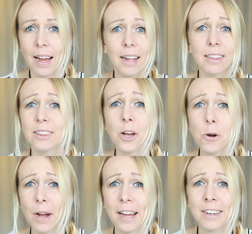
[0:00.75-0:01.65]

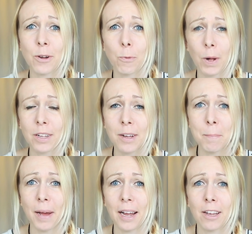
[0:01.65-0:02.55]
Hello and
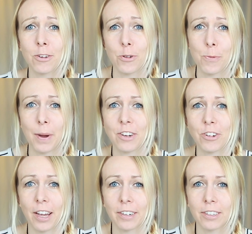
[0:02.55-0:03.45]
welcome back to my
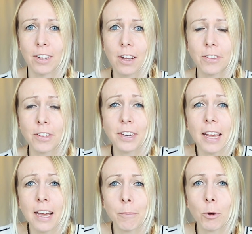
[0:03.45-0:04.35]
channel.
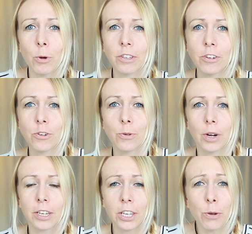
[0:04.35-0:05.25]
Today I'm going to do
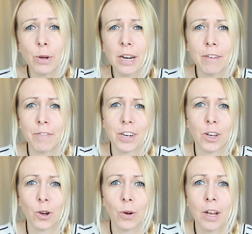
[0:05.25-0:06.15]
a Q&A
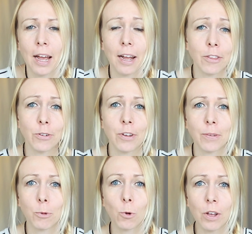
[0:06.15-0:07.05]
video answering
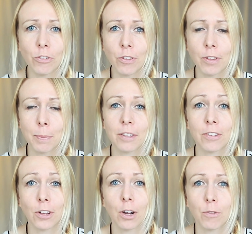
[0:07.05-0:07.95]
some questions about
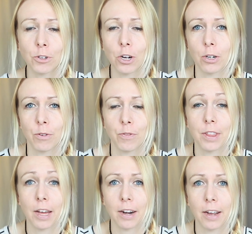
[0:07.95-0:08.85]
stock photography
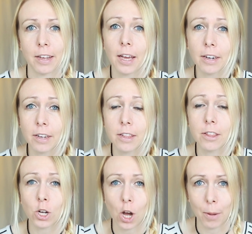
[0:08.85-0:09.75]
that I get in
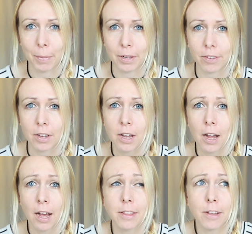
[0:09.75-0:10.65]
the comments.
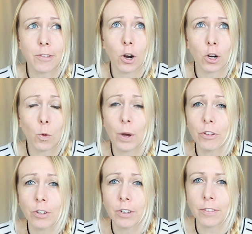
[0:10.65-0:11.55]
And these are
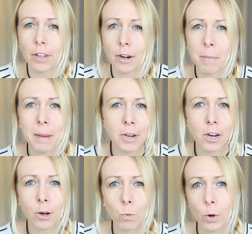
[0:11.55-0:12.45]
questions that are maybe
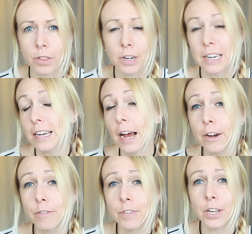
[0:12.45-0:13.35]
not worth an
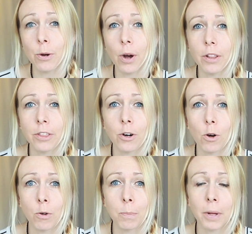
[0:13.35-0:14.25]
entire video on their
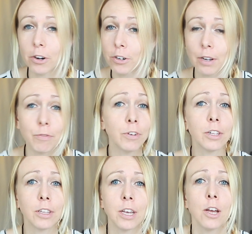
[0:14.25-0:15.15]
own, but are
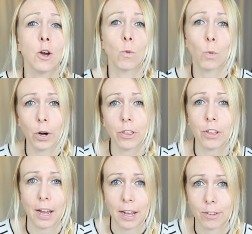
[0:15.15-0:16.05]
definitely worth
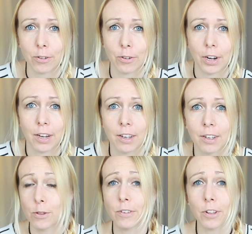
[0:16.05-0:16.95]
answering.
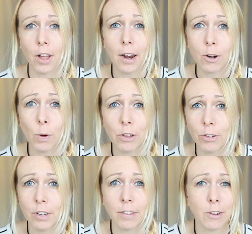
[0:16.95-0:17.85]
So there's a lot of
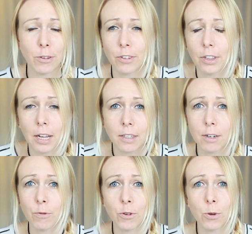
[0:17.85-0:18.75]
questions. I just
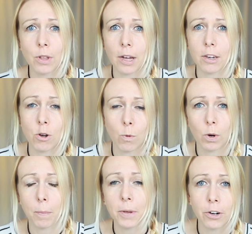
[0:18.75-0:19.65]
selected a few that,
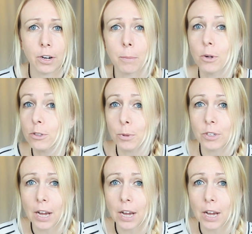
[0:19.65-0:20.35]
were appearing multiple